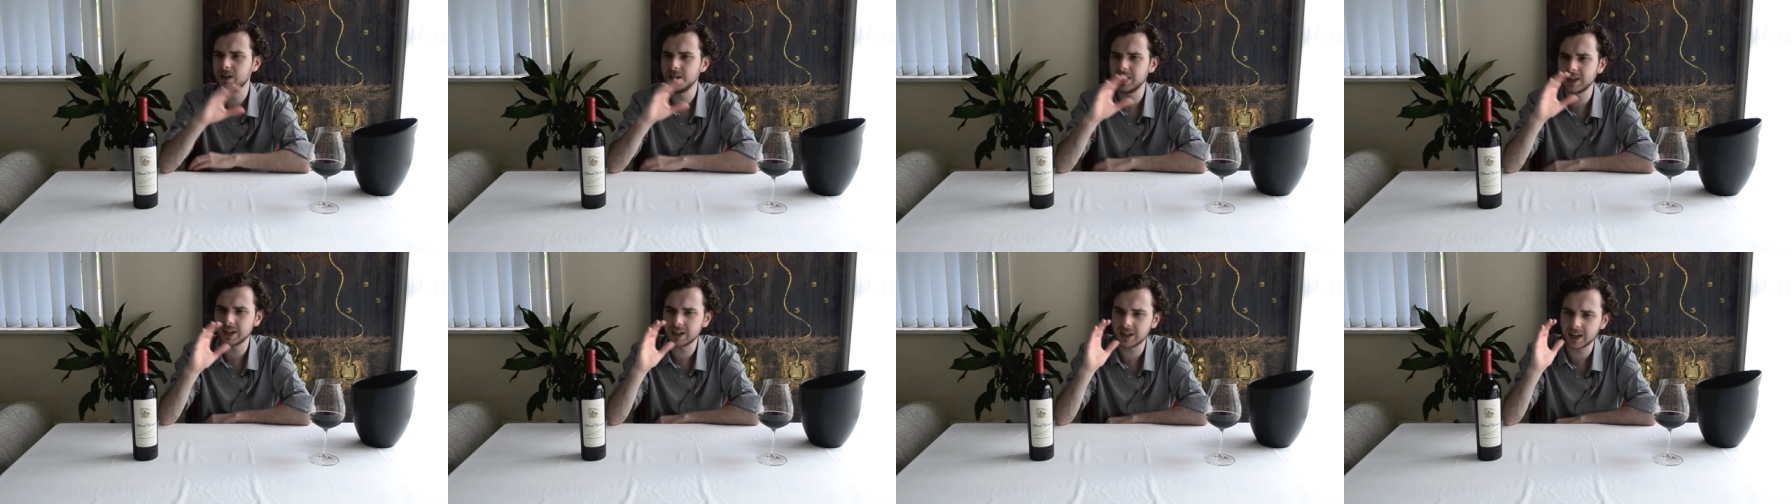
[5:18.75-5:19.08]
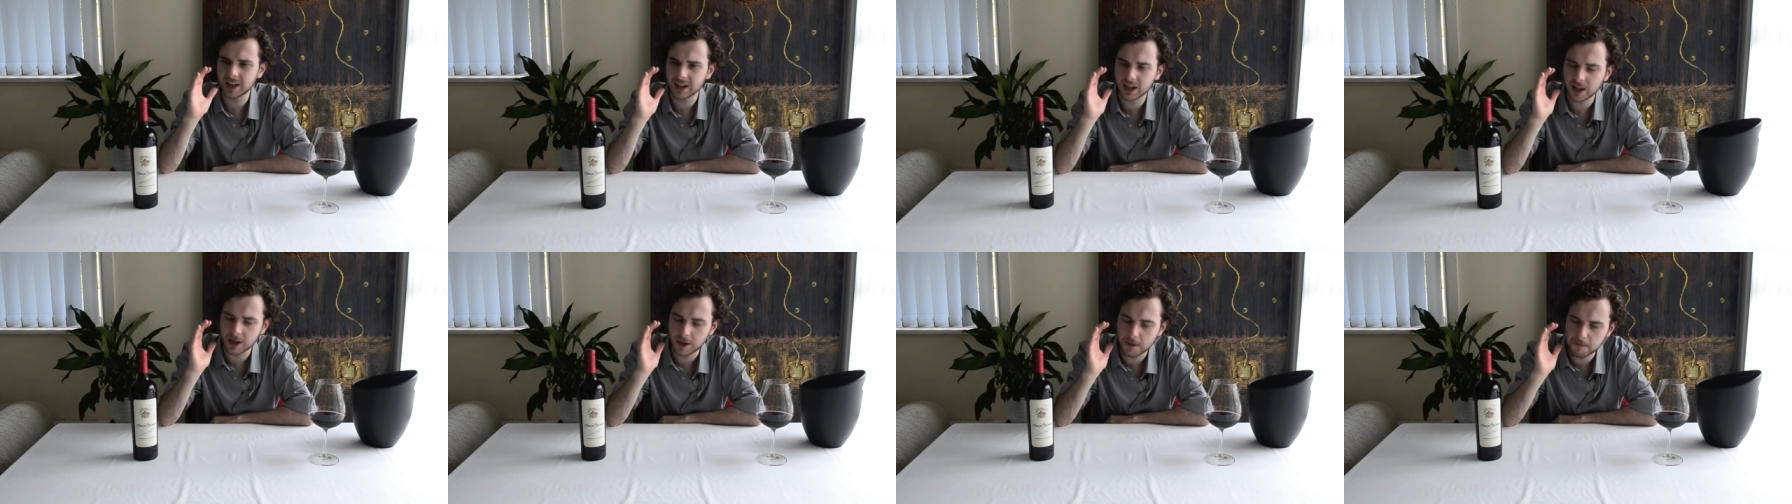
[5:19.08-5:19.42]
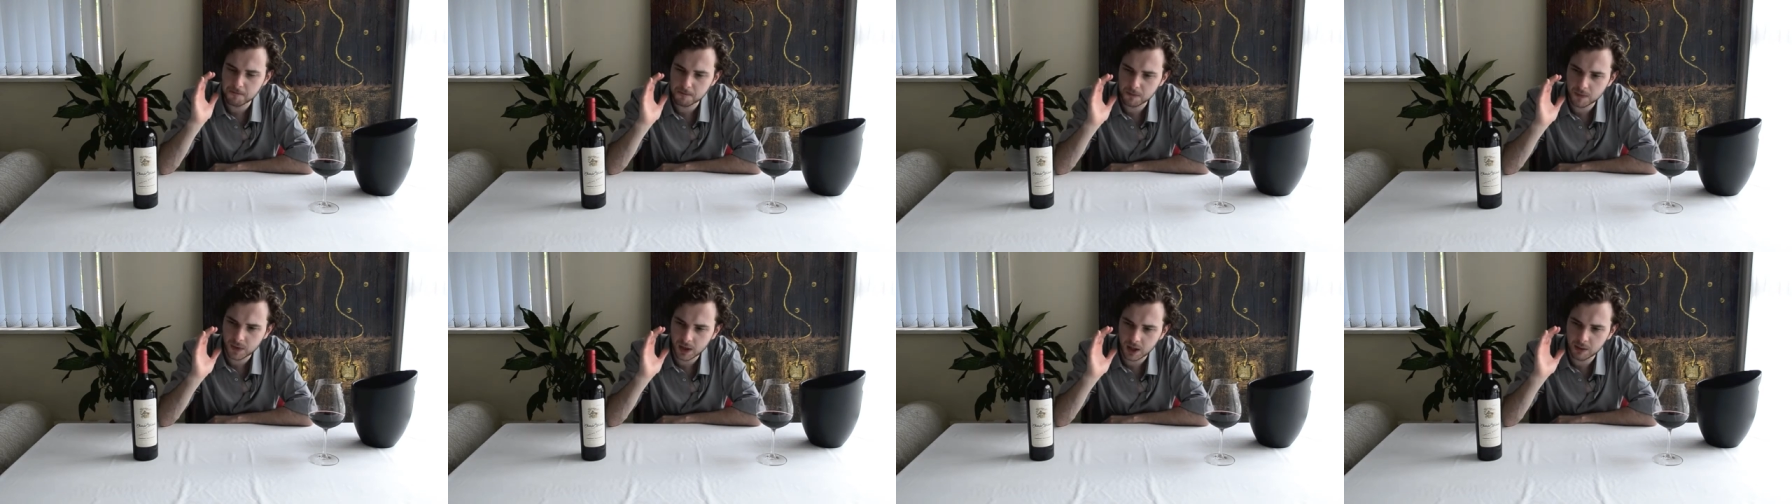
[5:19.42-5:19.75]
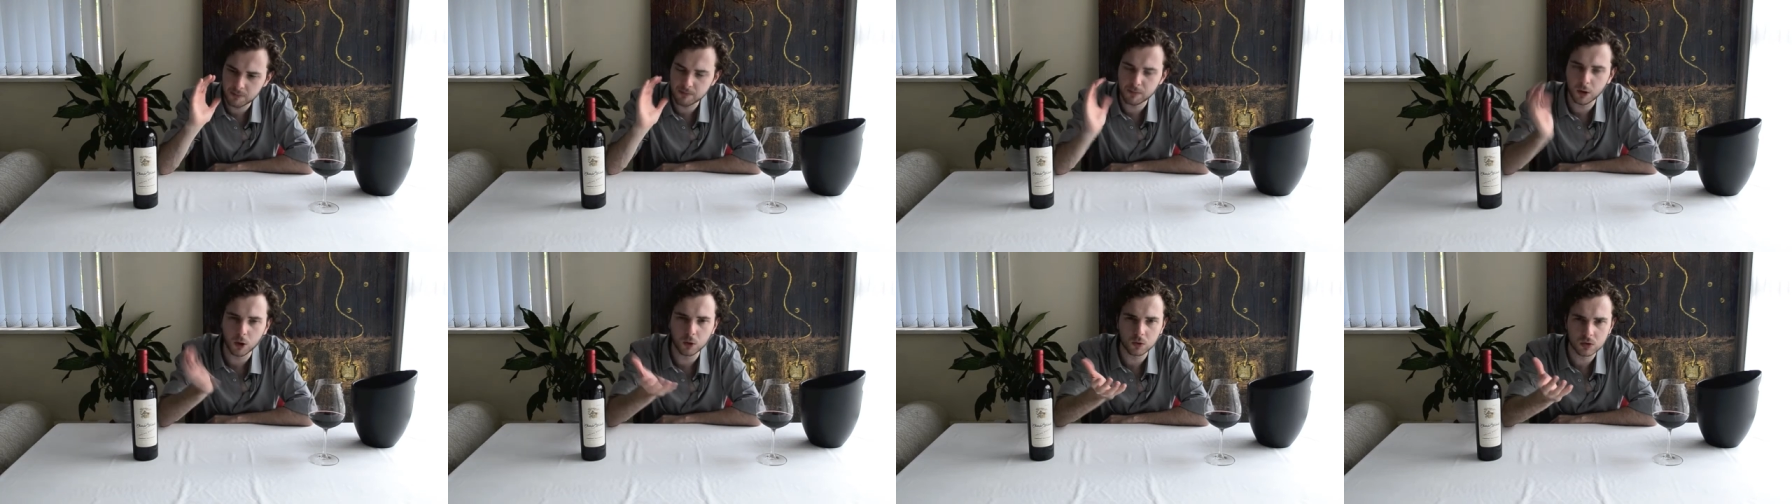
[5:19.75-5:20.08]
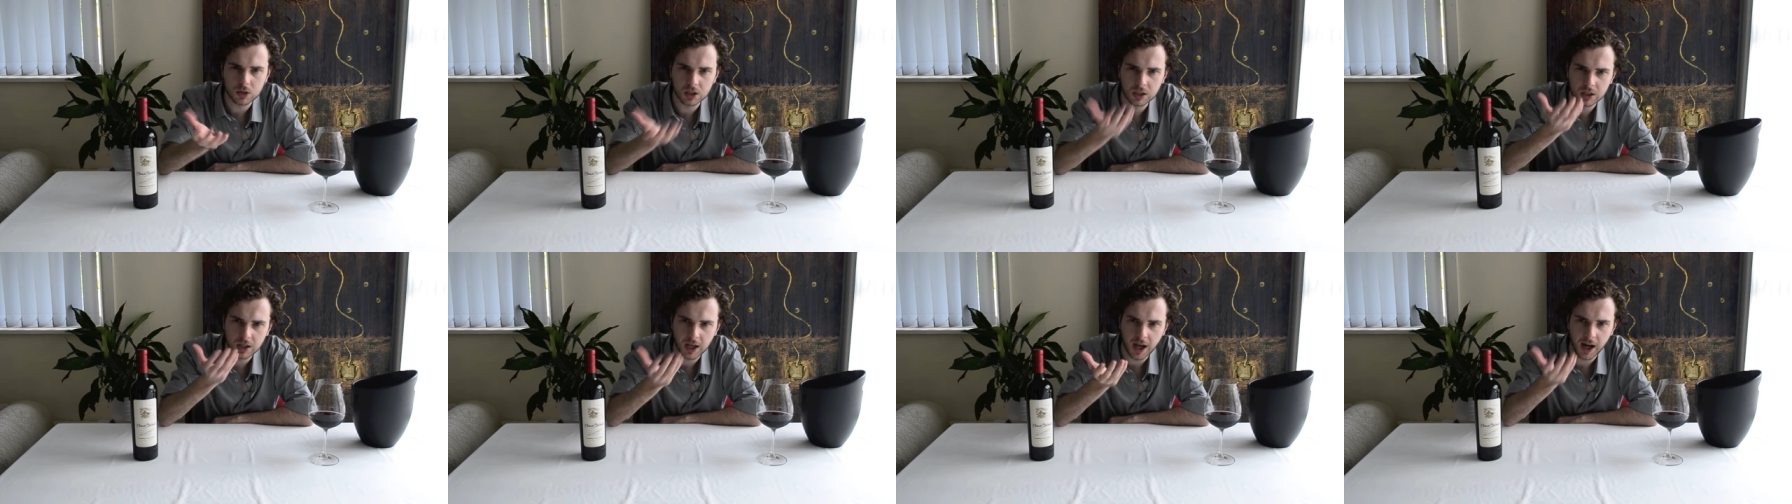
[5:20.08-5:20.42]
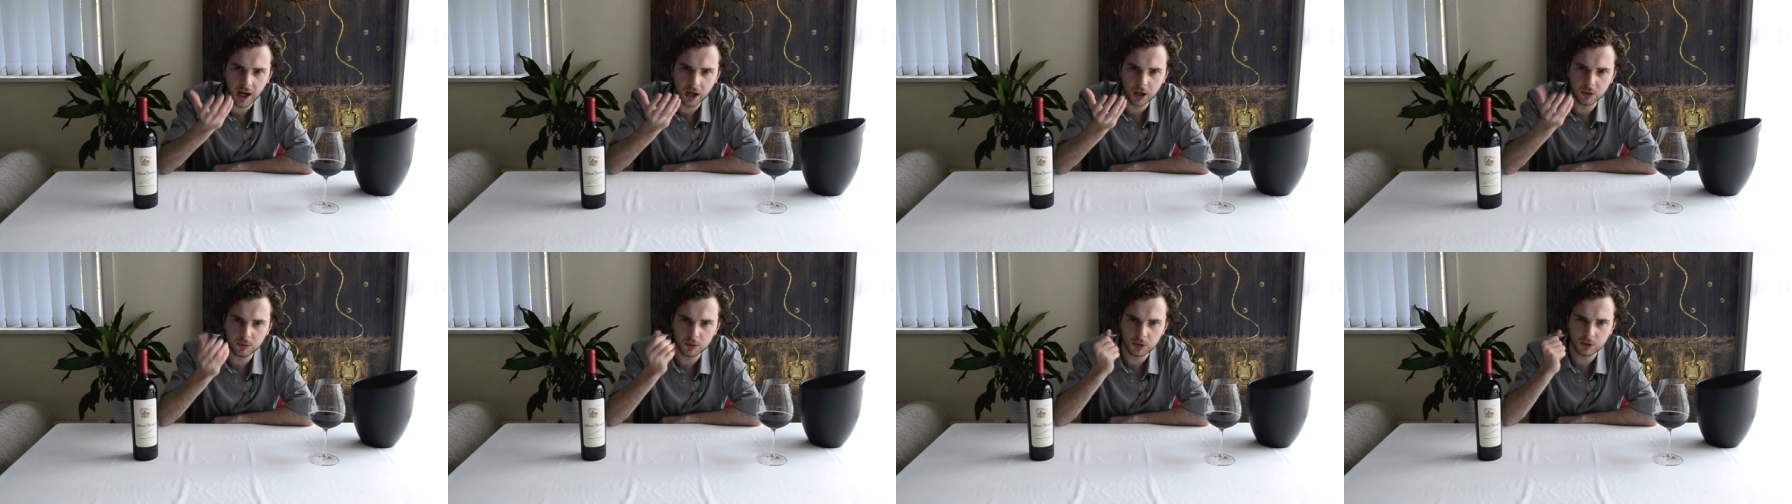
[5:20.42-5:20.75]
like a malted
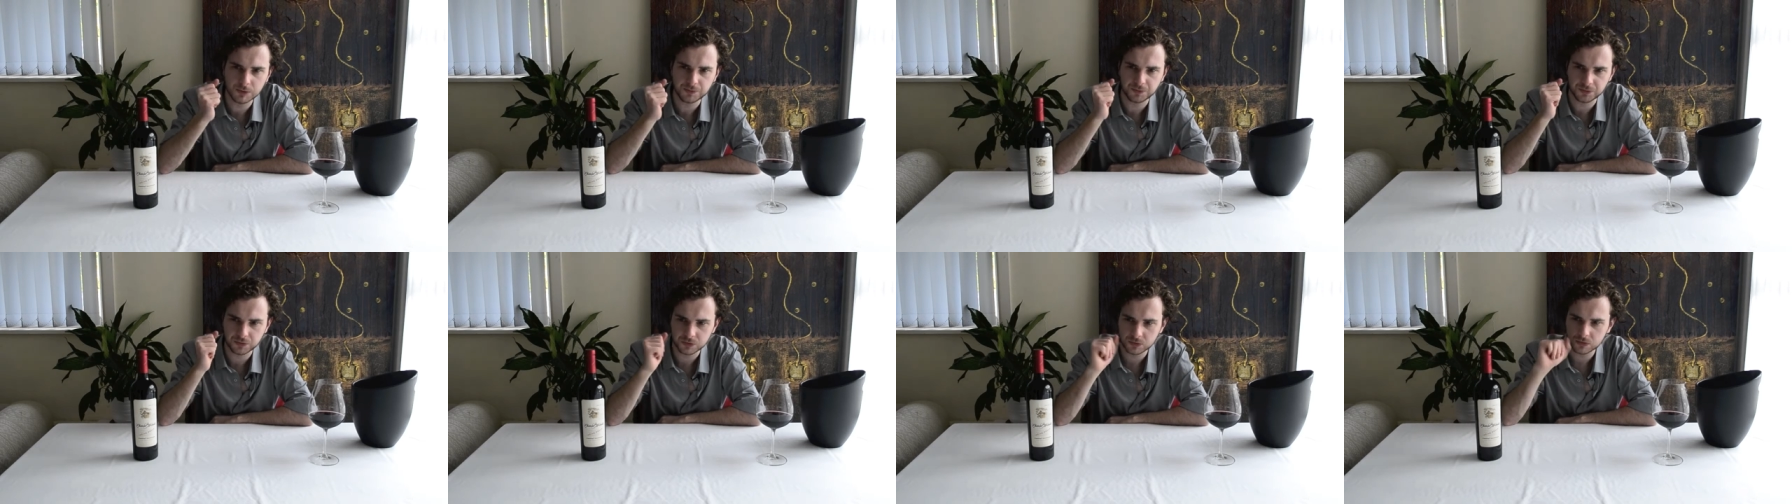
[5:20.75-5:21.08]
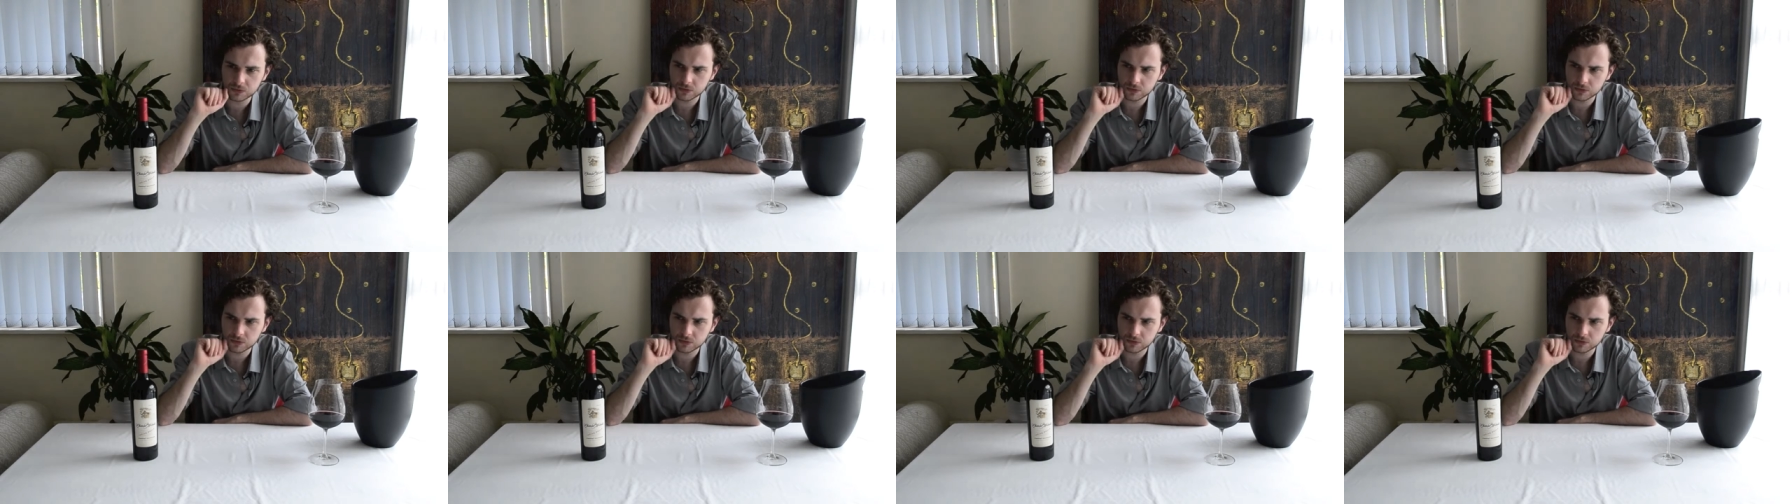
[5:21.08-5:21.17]
caramel,